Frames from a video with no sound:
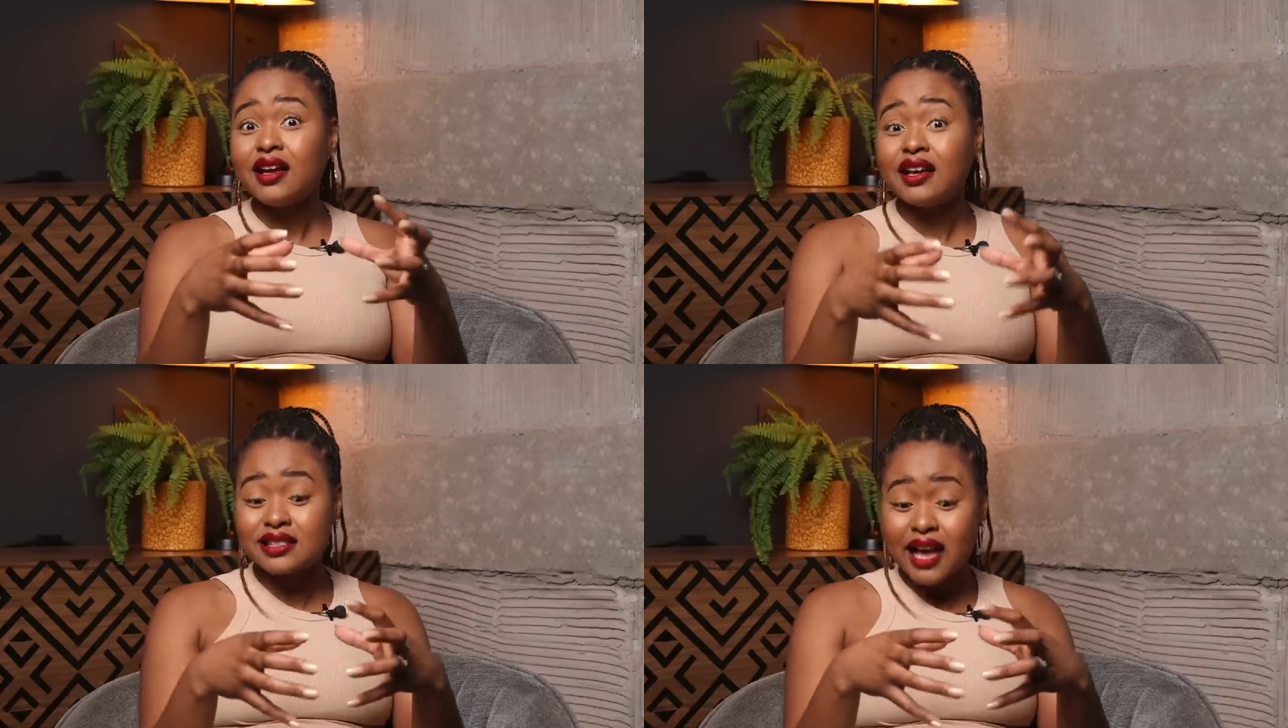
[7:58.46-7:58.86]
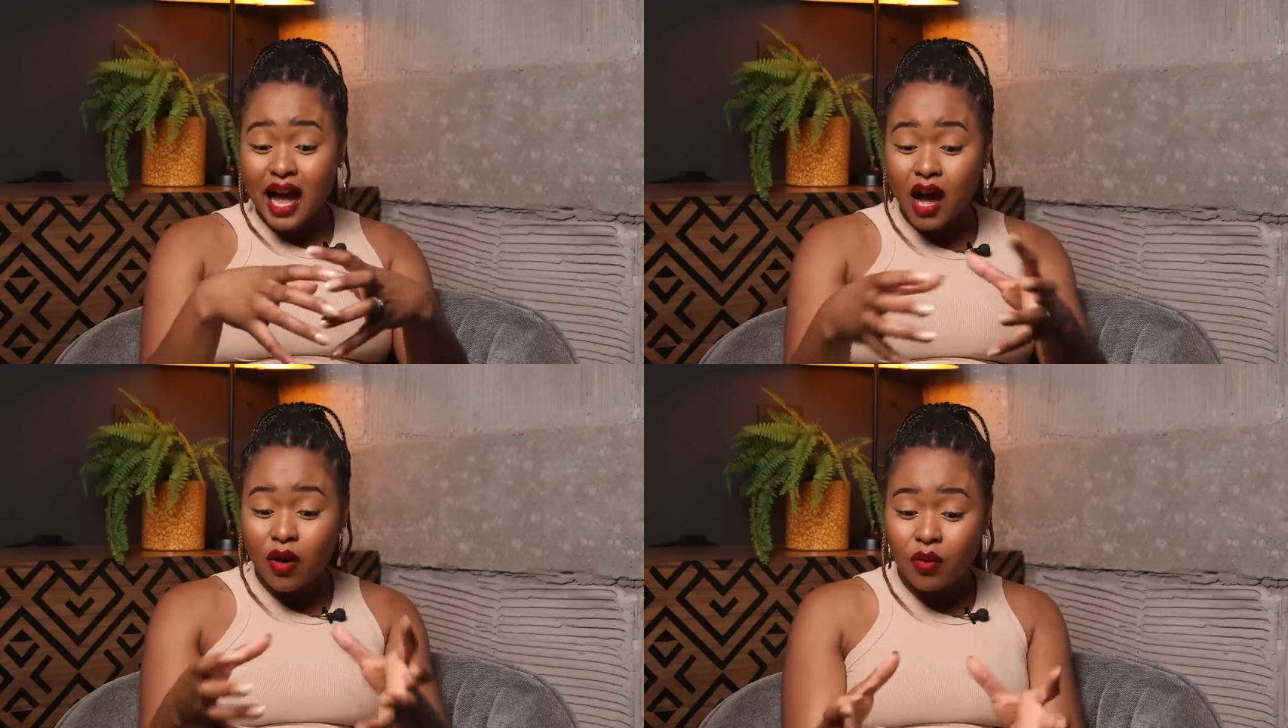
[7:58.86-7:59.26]
it's
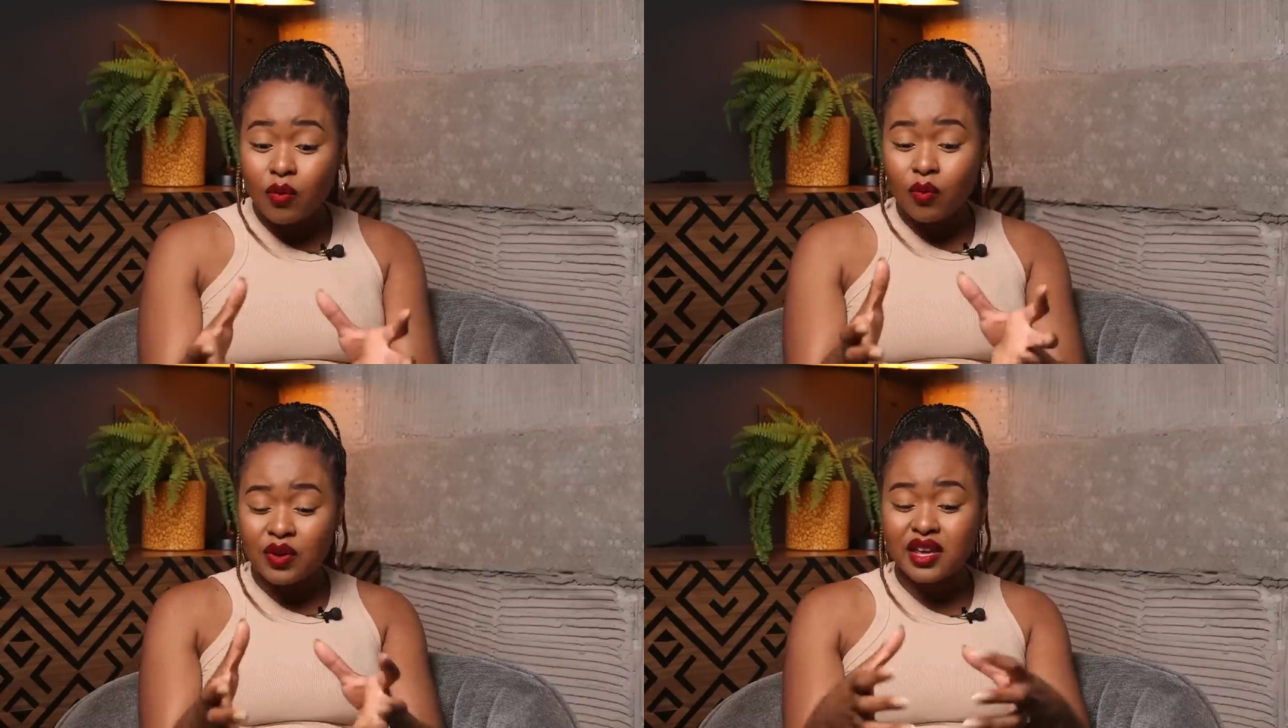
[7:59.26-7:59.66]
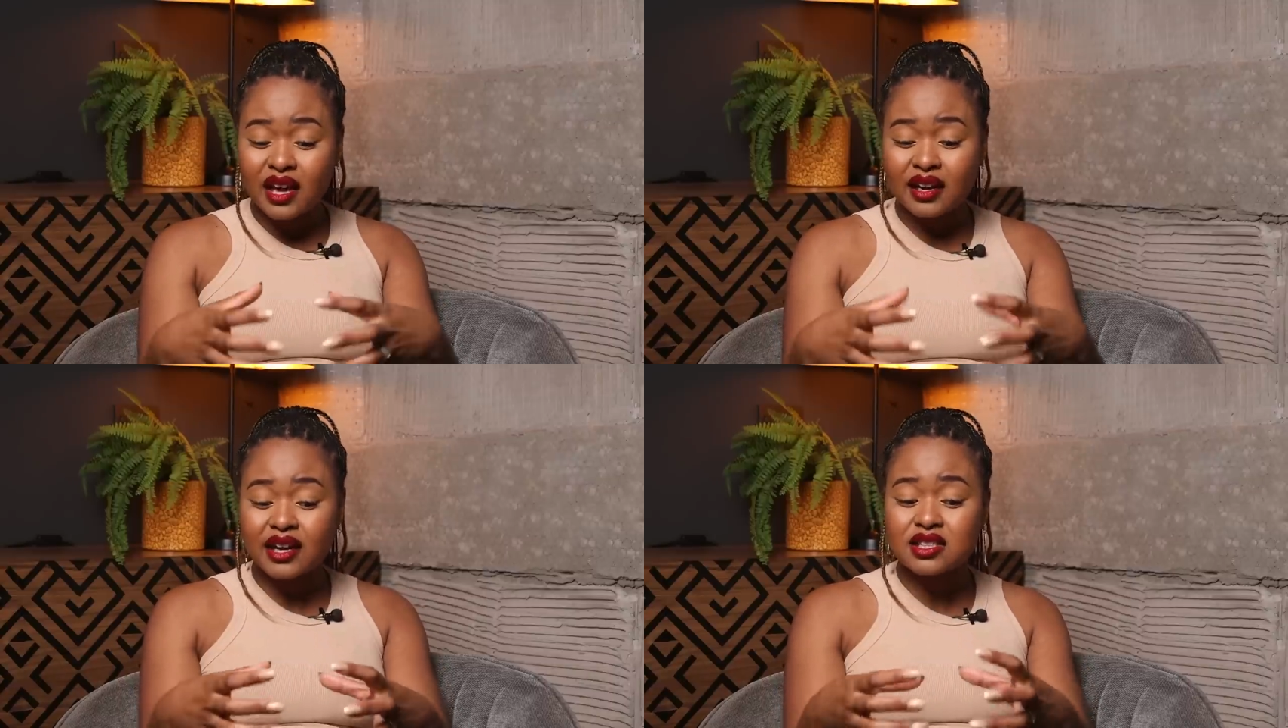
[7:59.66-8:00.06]
how we
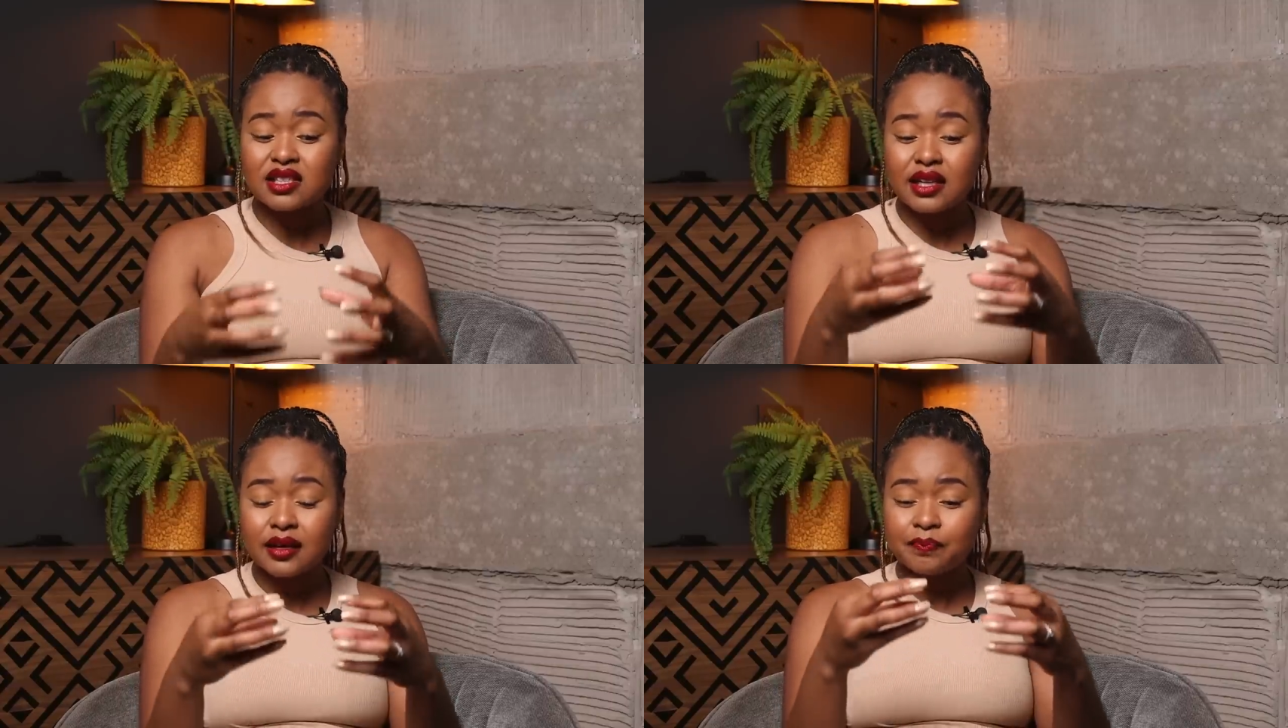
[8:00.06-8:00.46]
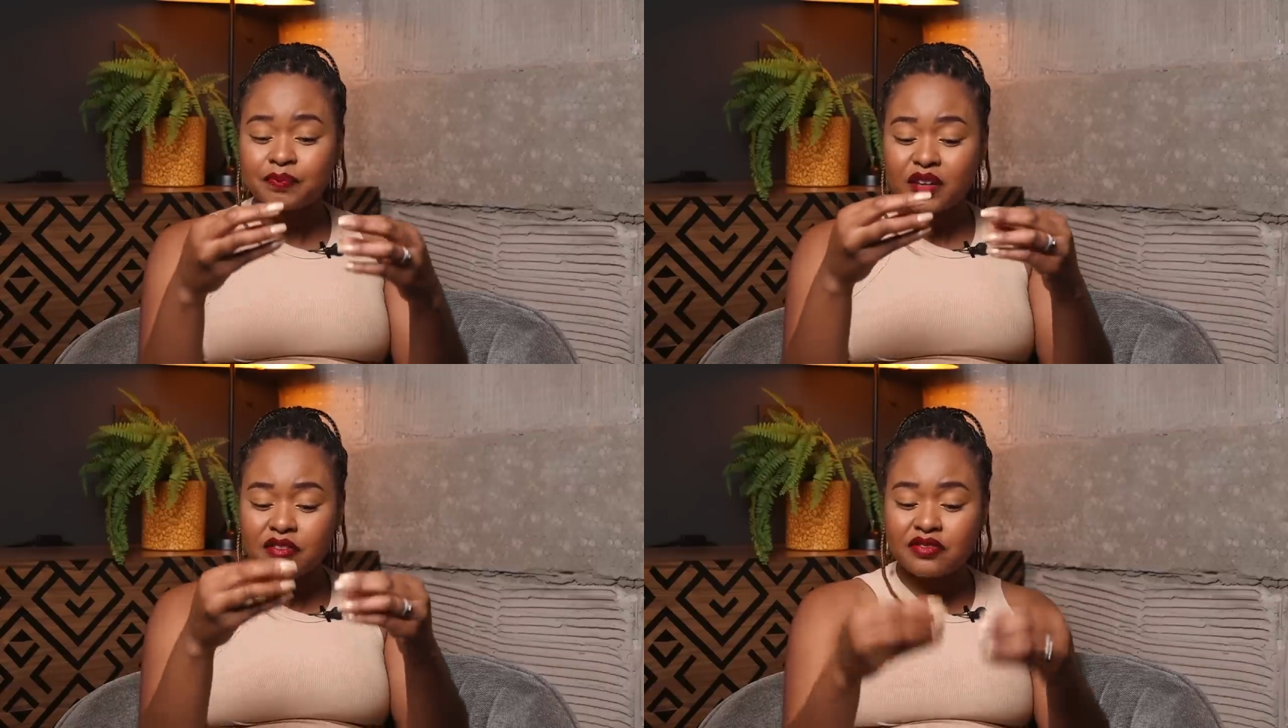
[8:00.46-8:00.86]
can actually
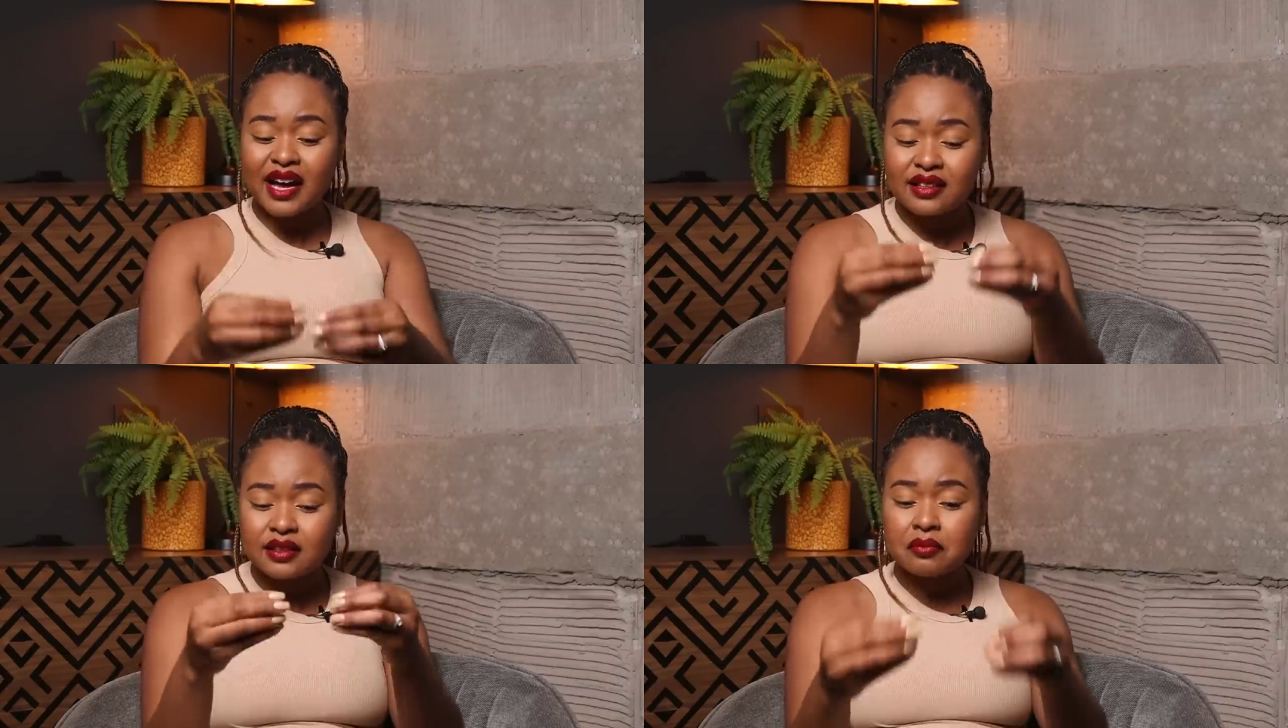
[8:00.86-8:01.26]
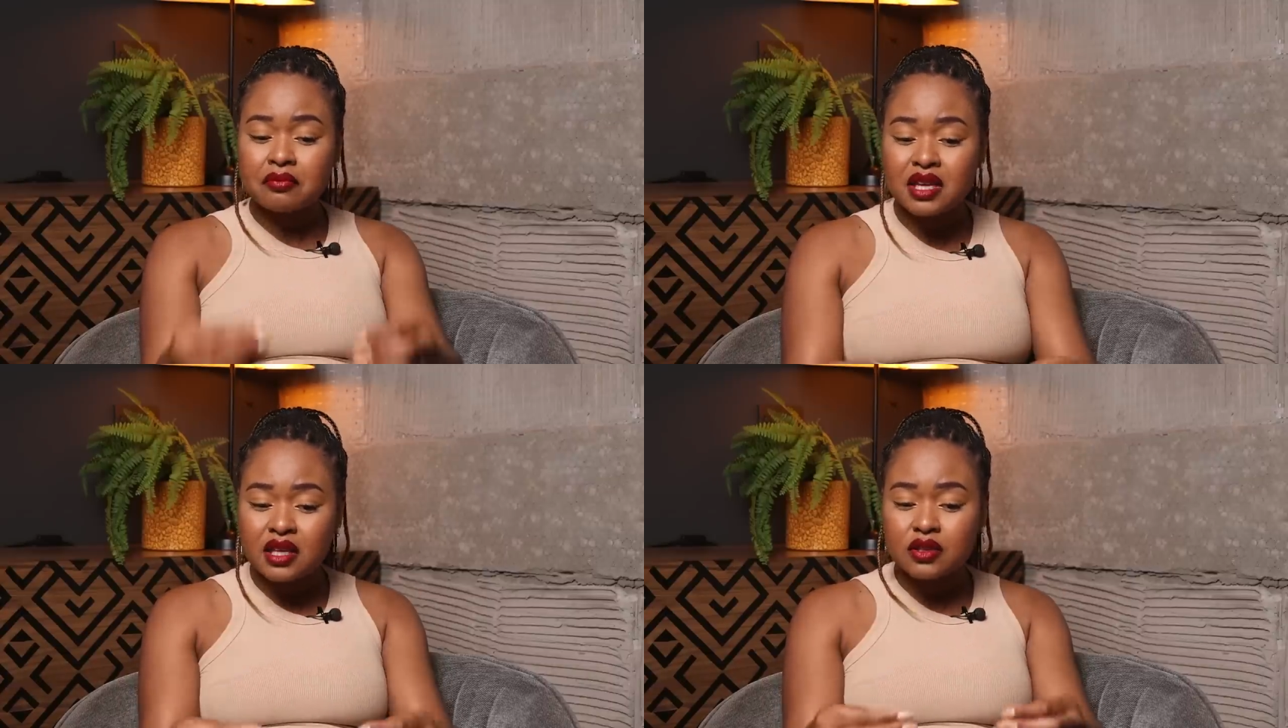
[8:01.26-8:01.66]
Find the
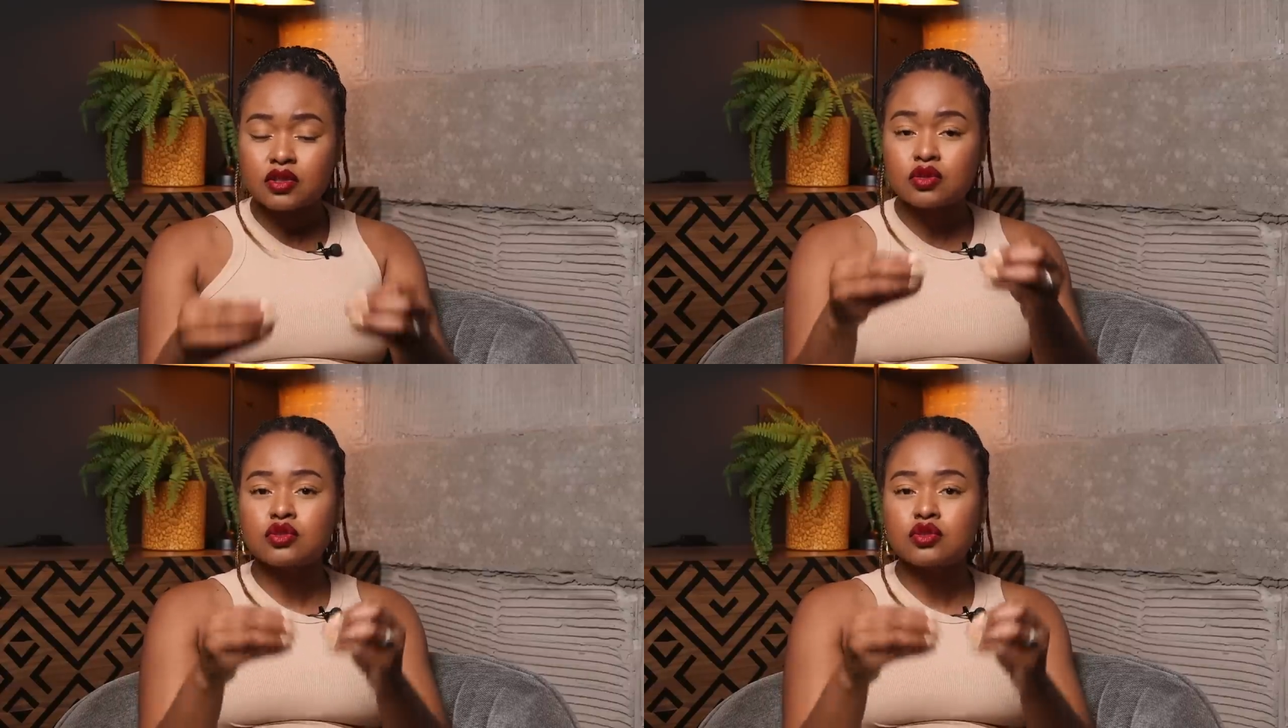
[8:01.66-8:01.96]
means to